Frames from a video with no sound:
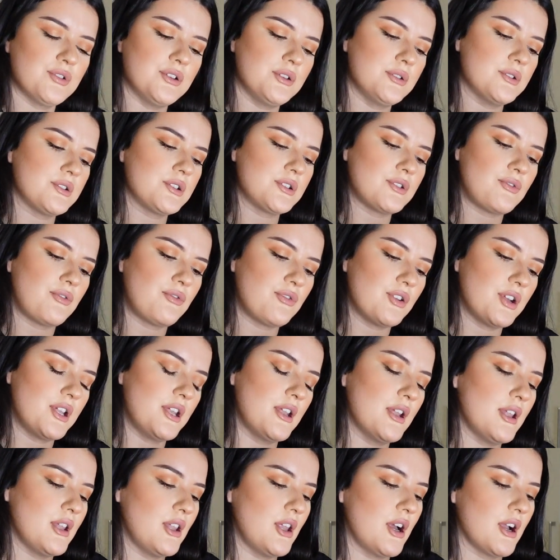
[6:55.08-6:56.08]
rouged
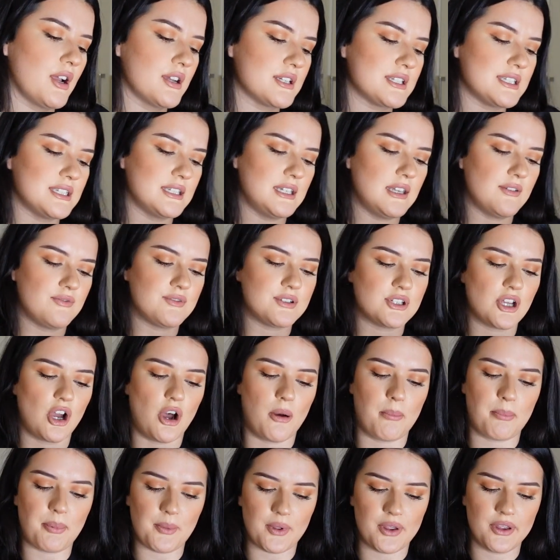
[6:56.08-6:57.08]
front long sleeve
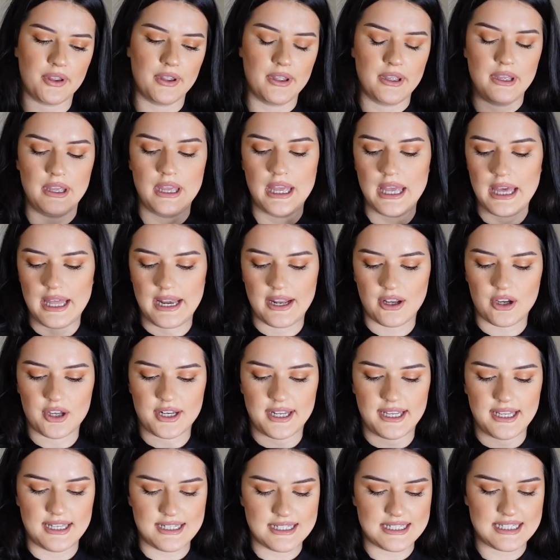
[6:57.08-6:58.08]
top and I
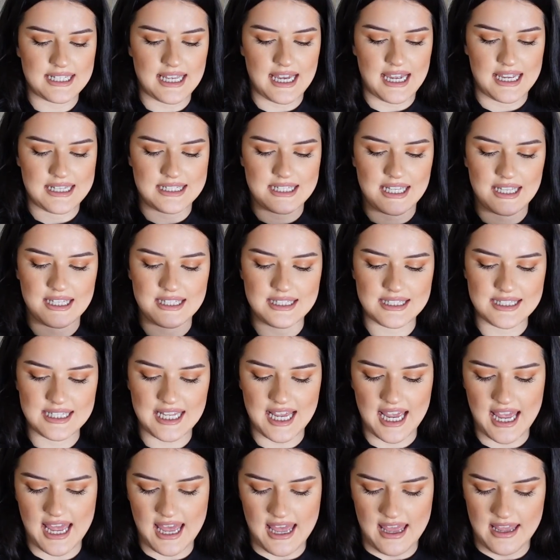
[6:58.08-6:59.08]
got it in a size
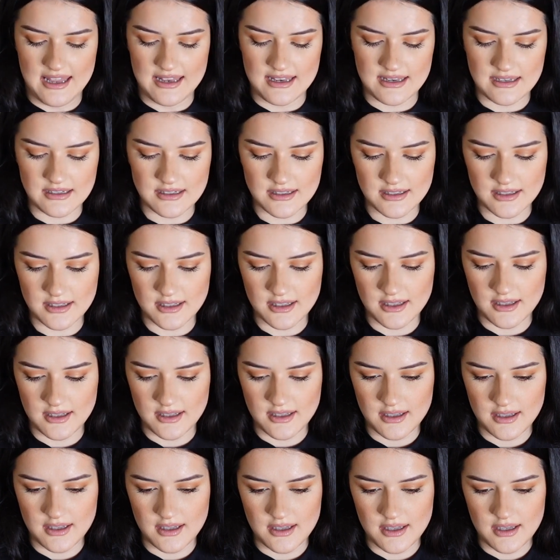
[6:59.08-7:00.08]
10
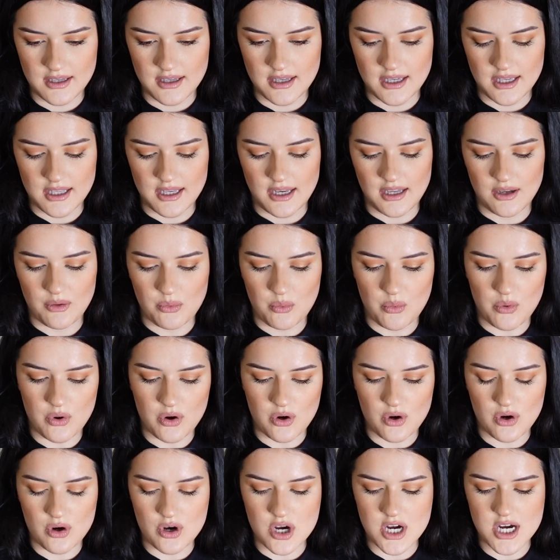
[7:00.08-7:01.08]
and it
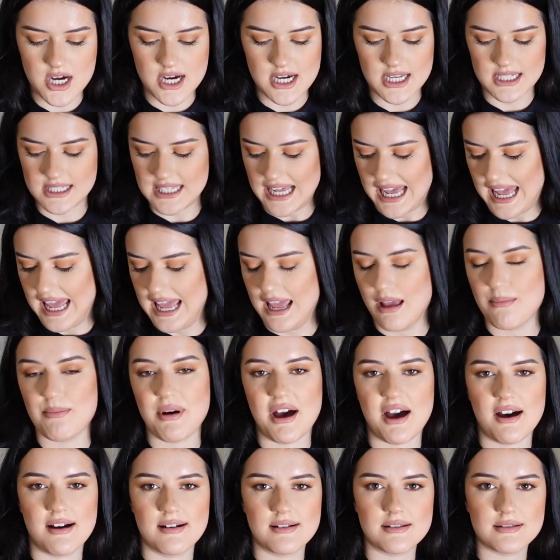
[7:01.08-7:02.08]
was
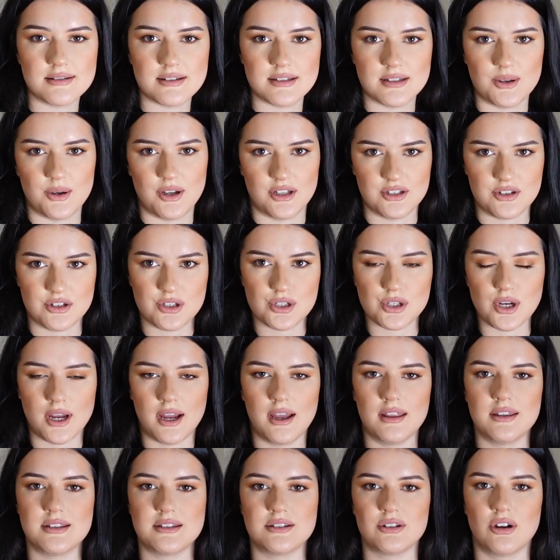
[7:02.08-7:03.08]
£8. So I'll just
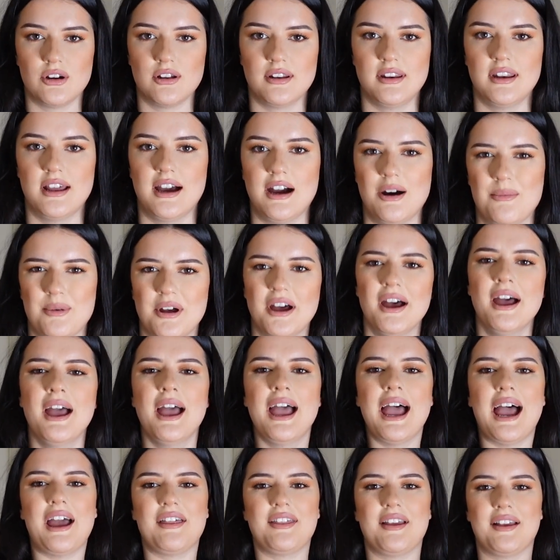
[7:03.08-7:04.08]
try this on now, but
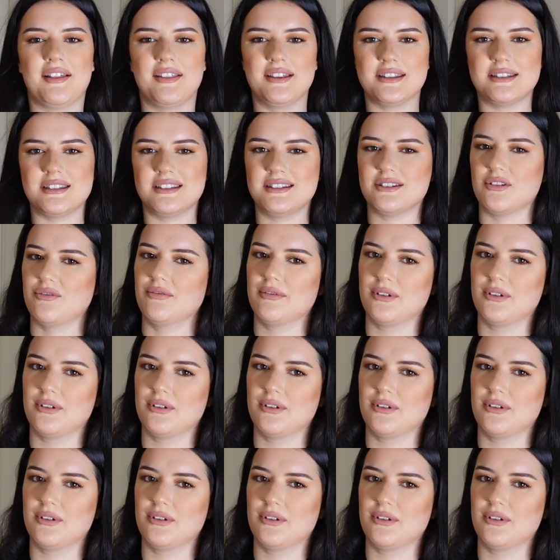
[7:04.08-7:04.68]
I think this is